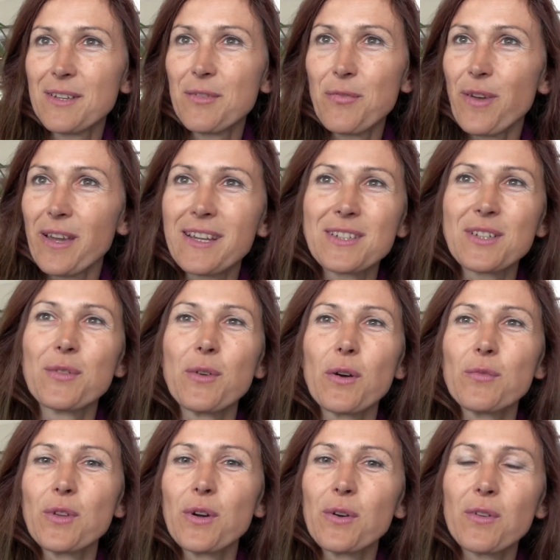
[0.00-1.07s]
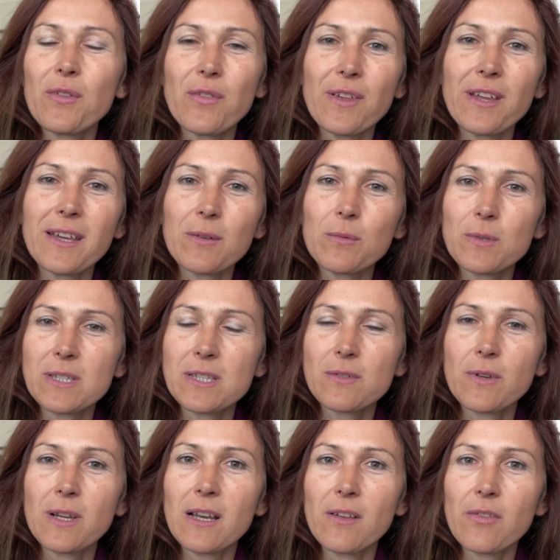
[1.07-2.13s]
effect of the whole thing was
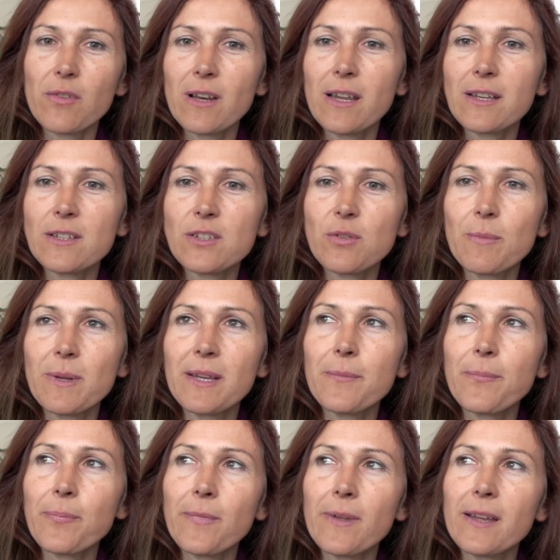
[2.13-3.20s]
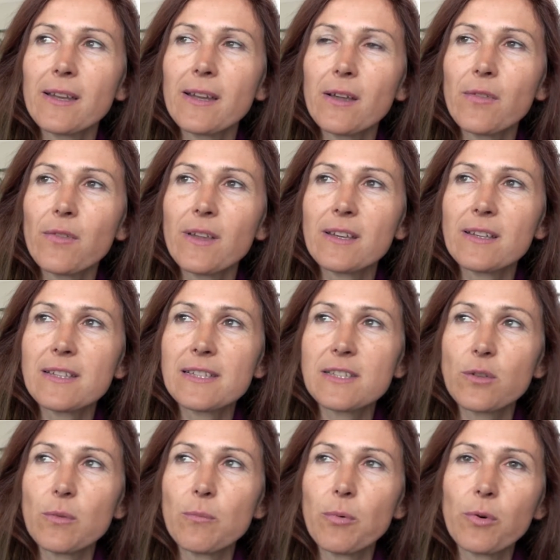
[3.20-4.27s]
really thrilling to me. And I think it's
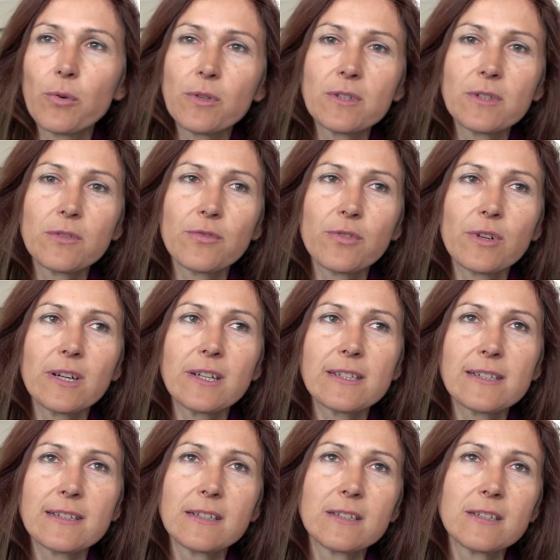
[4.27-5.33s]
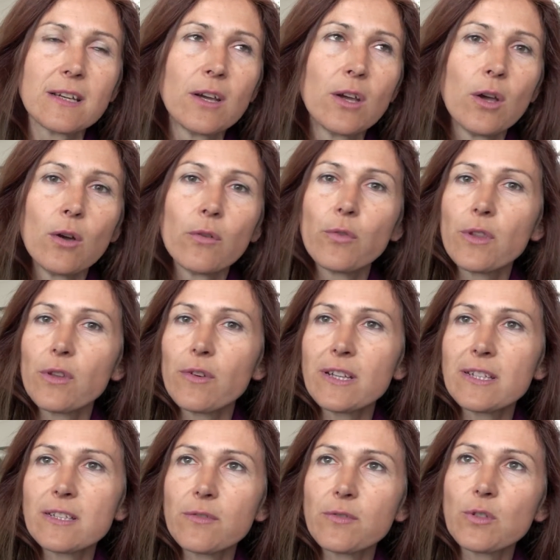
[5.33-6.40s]
so important for us and for the
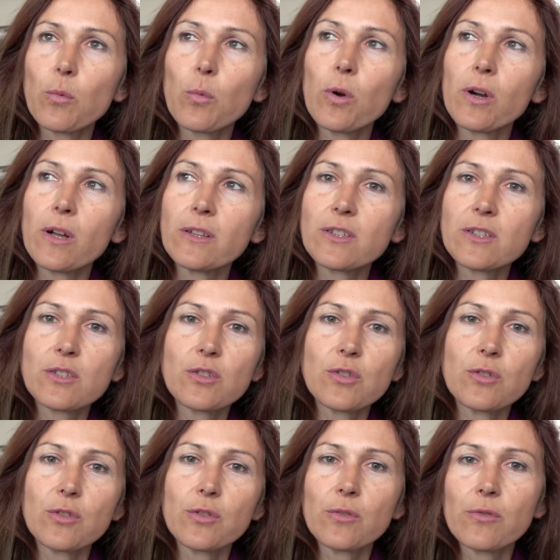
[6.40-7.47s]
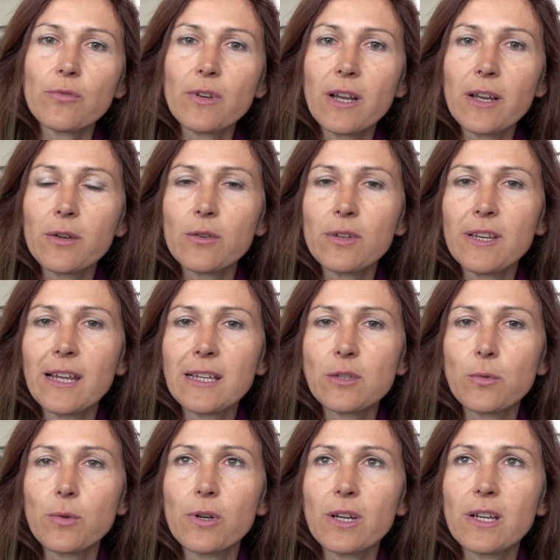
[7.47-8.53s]
rest of the world to do really good
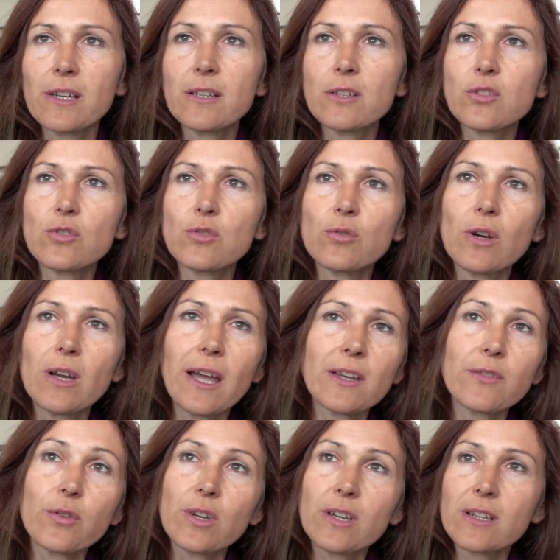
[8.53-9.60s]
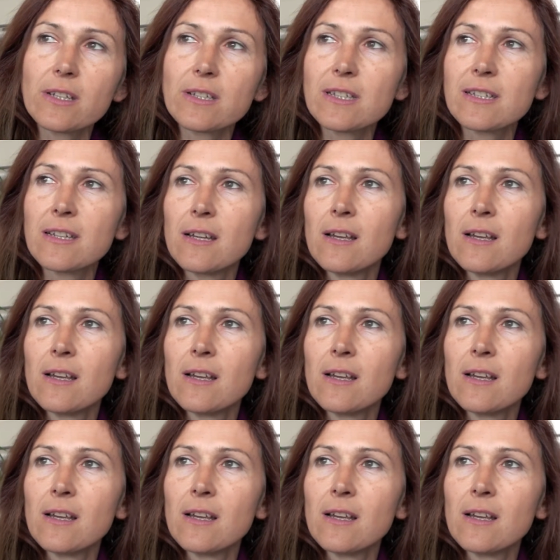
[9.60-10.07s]
networking, to advocate